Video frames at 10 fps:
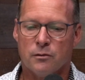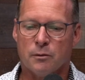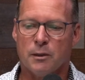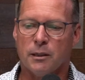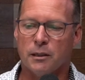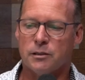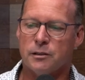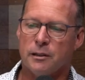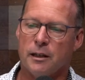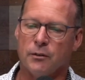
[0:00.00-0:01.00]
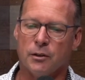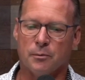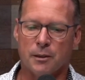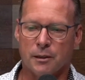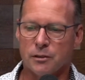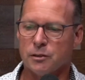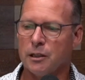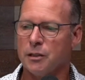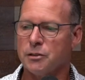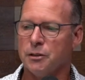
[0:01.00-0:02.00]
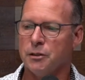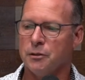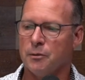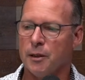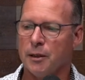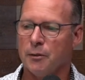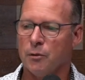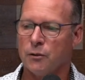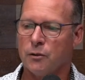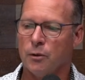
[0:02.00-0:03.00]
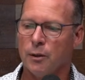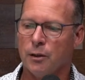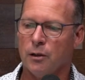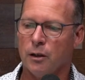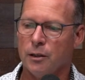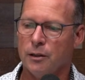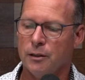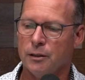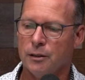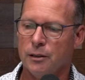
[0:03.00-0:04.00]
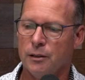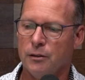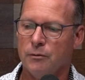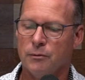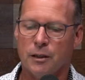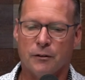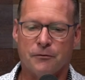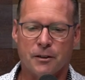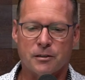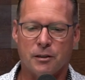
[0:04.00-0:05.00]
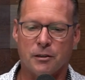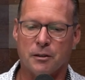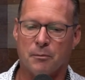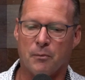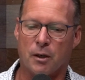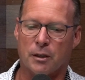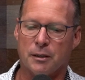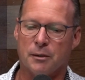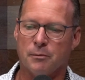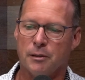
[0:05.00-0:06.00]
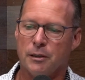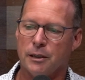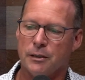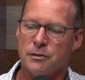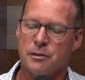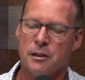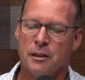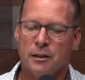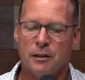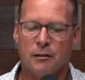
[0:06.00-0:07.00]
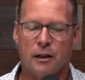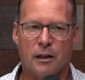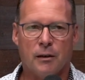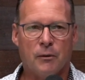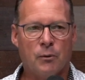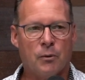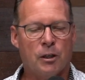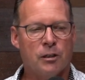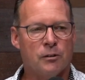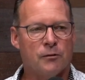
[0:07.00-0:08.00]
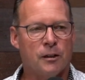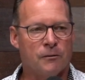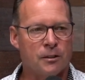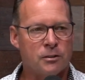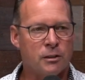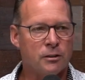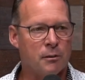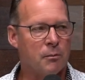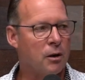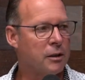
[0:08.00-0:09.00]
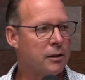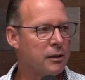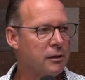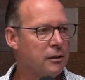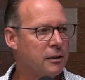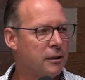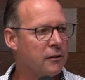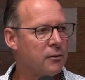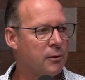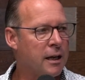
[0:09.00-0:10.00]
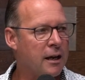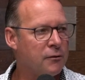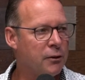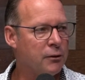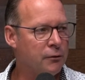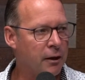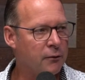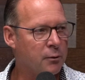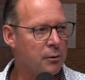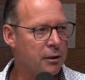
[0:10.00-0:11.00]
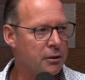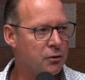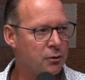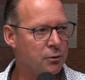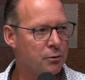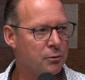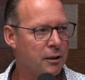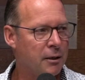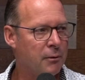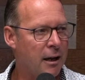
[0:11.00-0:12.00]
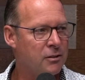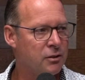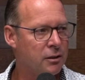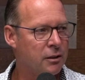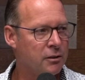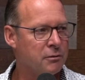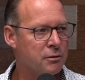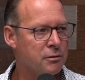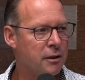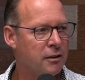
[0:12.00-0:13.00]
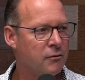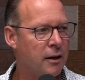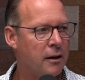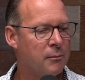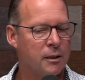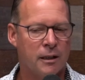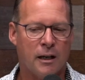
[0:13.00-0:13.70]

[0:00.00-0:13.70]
So, Bud, let's have a little bit of discussion around what's going on in the uh, fixed income market because uh, in the in the fixed income market, it doesn't react very favorably to a rising interest rate environment.